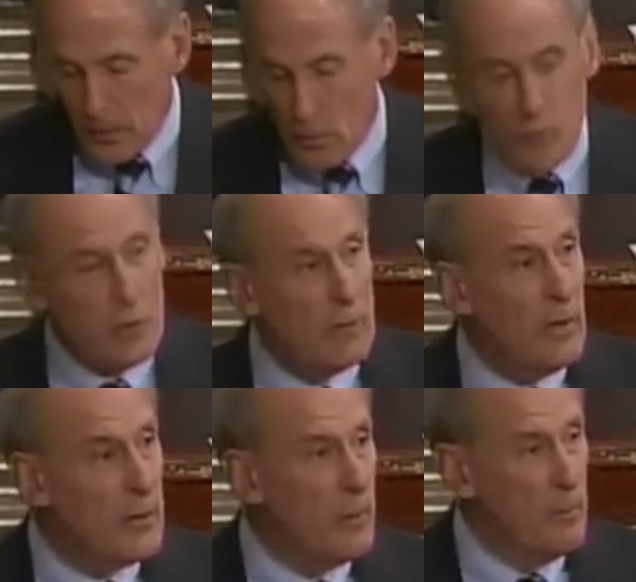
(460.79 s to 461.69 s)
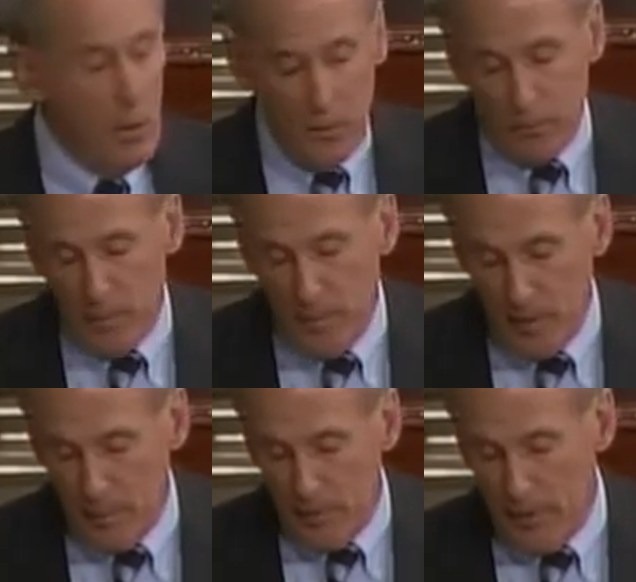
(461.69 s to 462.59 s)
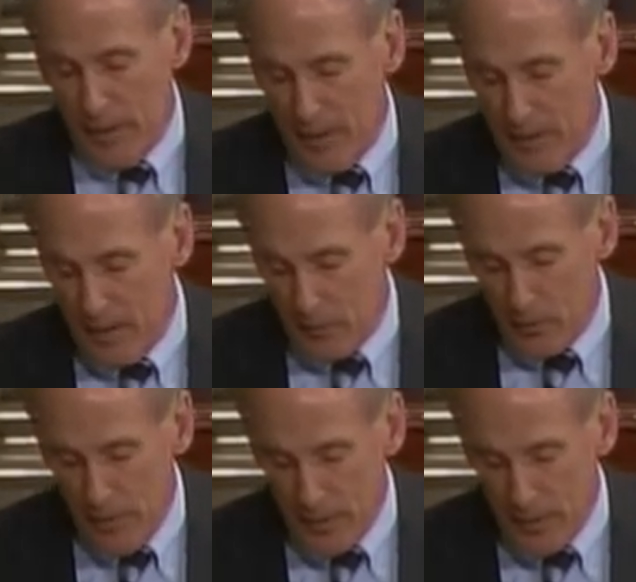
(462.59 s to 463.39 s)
who served under both Republican and Democrat